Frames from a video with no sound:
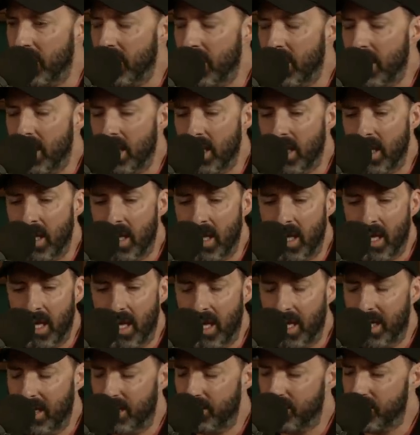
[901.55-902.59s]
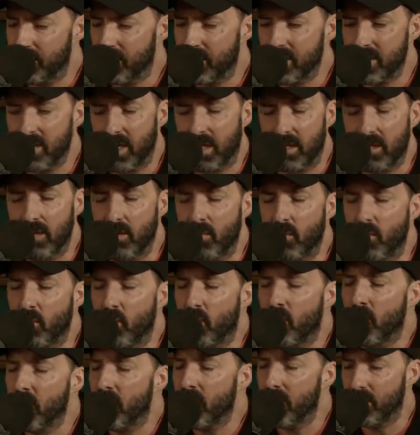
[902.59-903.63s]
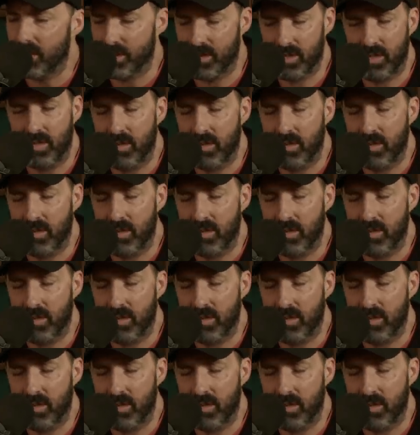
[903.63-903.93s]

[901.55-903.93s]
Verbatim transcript: Mm and it was just like the worst